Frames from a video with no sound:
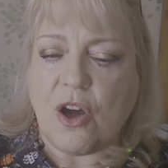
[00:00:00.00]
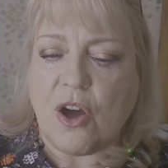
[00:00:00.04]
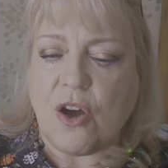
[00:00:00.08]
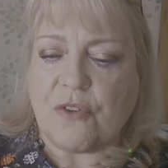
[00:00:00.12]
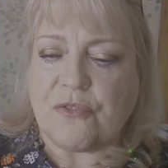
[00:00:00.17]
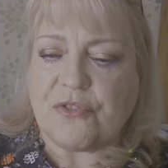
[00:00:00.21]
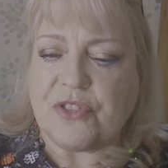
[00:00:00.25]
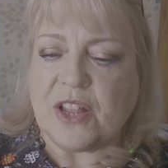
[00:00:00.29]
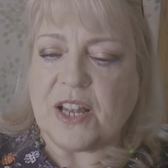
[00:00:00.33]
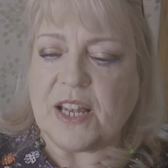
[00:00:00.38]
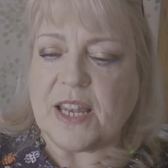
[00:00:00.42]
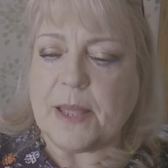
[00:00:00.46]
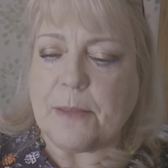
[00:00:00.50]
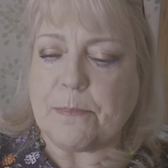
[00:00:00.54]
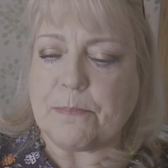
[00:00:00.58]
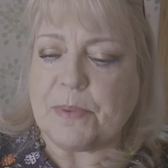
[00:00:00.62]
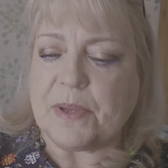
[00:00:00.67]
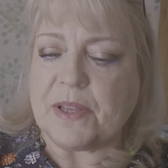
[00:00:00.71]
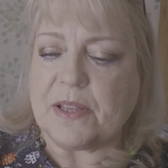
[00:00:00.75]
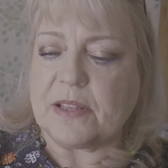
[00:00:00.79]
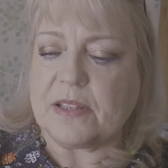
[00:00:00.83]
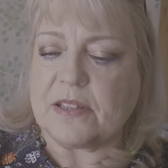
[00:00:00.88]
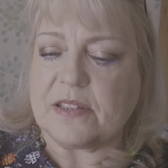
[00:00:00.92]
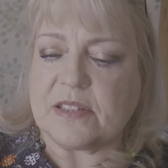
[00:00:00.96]
of the
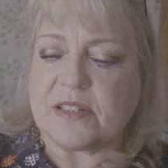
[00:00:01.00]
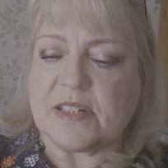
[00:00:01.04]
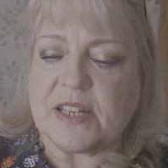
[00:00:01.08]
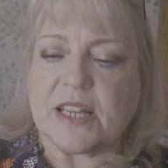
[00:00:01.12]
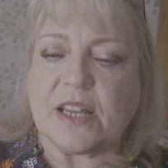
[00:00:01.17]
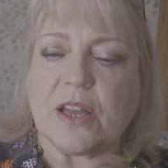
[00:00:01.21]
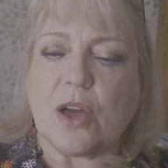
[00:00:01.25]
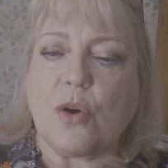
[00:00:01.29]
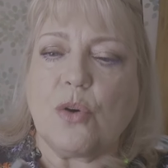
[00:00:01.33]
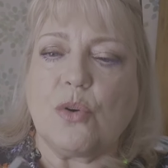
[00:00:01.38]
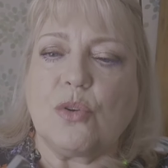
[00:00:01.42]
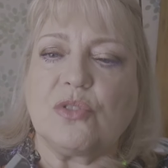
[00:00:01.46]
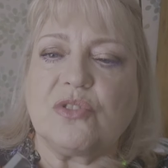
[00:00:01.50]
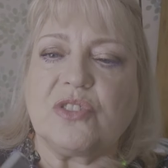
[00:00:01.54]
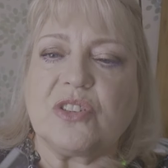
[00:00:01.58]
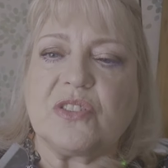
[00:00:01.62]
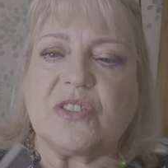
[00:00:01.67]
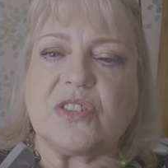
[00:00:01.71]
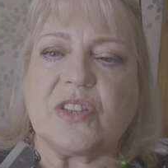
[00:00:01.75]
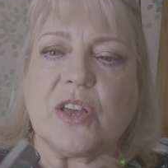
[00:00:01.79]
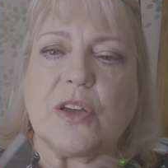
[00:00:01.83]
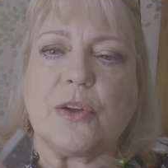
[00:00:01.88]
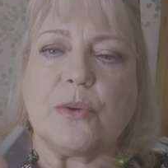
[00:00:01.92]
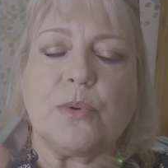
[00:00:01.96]
lipstick
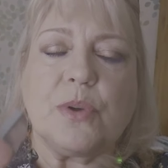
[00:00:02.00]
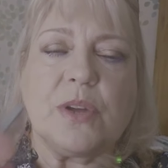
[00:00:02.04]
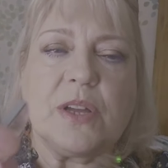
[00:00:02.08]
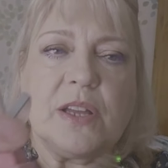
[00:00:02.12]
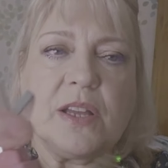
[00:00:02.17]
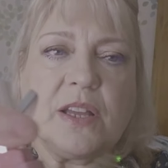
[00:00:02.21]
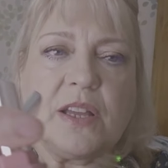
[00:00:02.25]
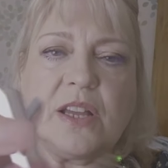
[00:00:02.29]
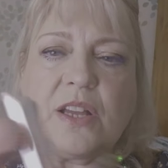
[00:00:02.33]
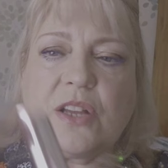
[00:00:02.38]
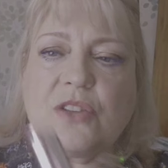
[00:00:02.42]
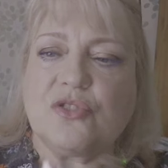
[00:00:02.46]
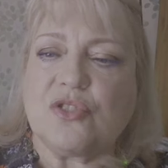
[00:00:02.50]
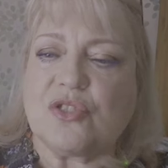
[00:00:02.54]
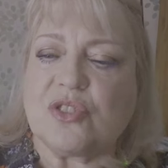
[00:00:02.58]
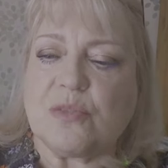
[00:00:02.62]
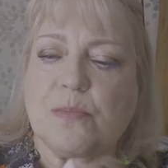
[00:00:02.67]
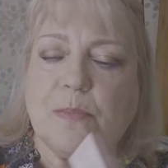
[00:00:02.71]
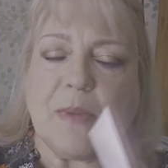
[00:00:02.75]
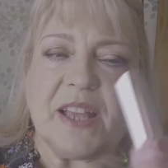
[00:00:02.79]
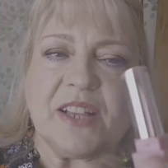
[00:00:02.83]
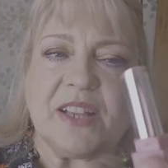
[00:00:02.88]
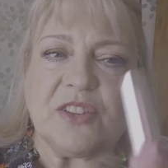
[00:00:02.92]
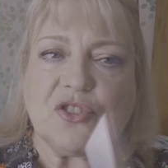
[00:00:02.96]
holder. So
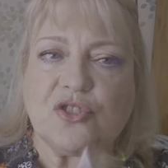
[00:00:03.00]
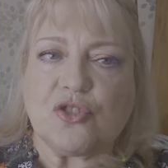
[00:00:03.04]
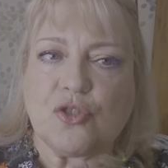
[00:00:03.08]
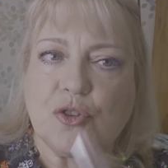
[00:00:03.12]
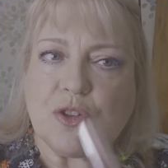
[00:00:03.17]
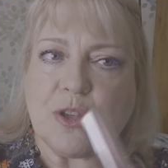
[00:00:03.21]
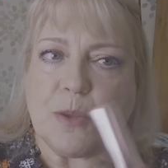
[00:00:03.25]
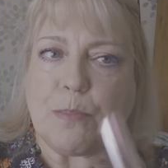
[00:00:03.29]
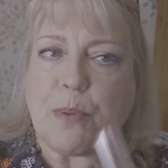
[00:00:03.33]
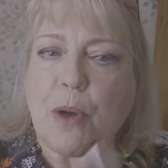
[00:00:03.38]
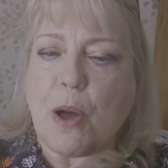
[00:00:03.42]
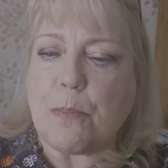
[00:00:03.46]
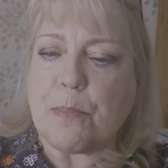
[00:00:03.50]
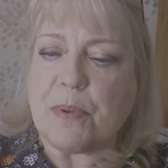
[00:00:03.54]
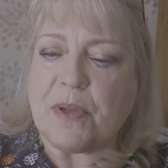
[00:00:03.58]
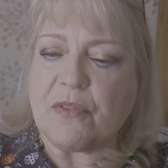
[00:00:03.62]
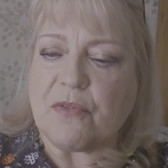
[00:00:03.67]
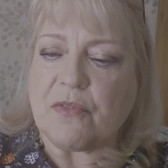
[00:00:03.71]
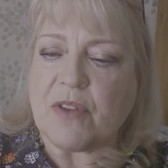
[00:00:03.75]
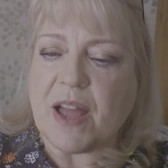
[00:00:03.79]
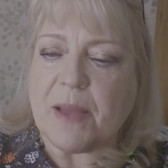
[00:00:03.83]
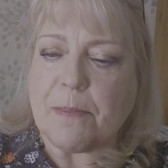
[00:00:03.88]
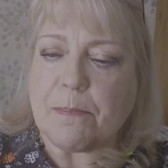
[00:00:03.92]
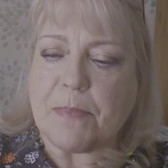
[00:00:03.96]
just make sure you pop
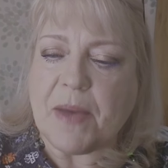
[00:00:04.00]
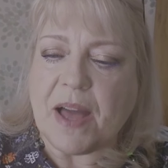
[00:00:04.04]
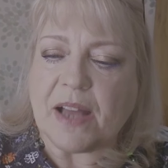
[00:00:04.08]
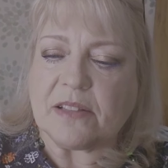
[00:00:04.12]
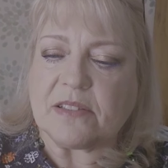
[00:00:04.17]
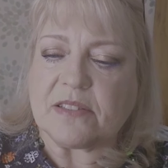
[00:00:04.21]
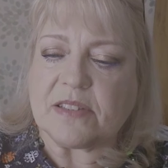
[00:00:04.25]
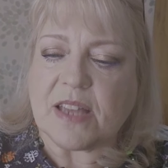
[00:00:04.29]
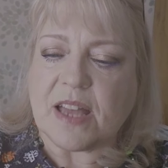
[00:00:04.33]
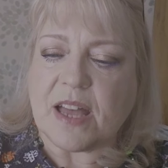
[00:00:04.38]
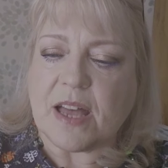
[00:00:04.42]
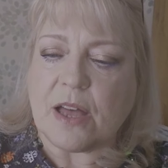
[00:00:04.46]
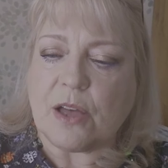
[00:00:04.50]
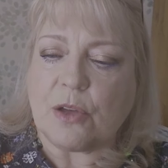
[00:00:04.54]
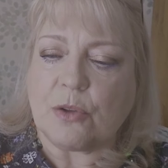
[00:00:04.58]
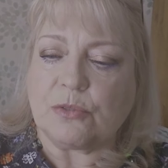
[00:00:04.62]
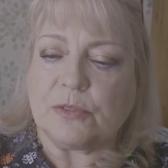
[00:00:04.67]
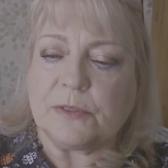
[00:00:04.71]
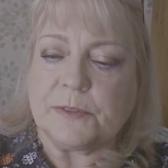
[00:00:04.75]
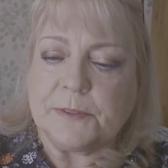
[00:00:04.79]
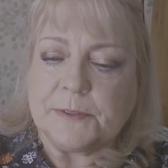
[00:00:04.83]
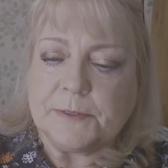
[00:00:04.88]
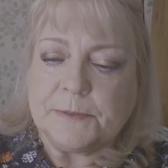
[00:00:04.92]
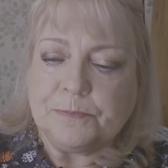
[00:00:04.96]
it right back
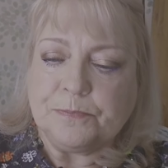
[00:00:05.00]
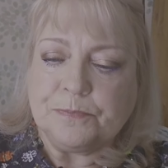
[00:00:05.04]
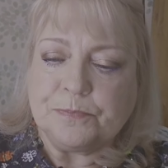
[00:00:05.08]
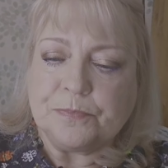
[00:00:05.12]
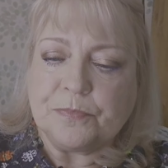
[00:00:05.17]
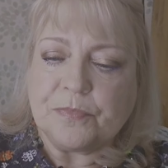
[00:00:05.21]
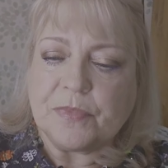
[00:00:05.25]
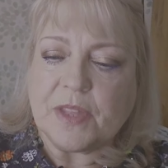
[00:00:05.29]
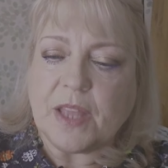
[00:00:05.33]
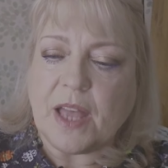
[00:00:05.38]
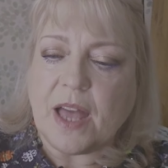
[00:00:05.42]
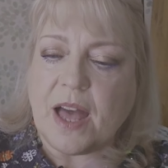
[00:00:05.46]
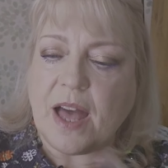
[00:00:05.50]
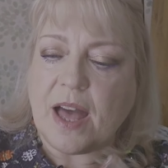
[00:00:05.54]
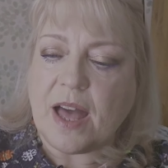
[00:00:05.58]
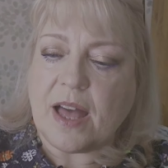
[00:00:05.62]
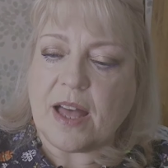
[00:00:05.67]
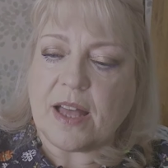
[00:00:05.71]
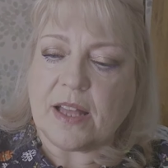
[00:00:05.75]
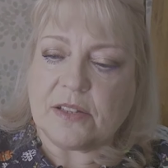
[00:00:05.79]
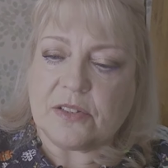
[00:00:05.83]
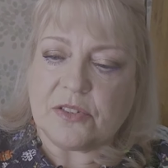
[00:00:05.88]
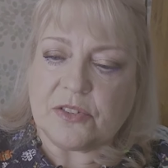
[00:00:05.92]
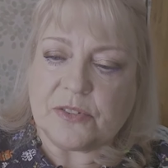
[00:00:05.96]
down
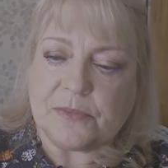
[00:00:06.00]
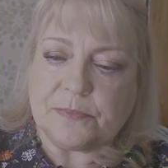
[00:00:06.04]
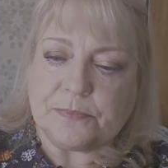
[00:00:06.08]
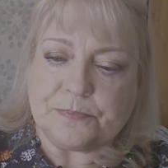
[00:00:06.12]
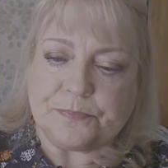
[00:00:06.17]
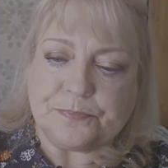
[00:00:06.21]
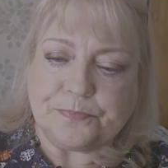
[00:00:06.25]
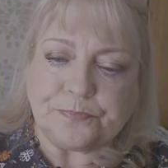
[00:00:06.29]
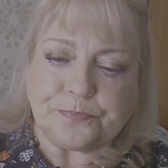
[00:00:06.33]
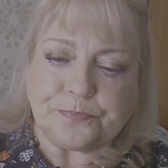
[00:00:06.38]
and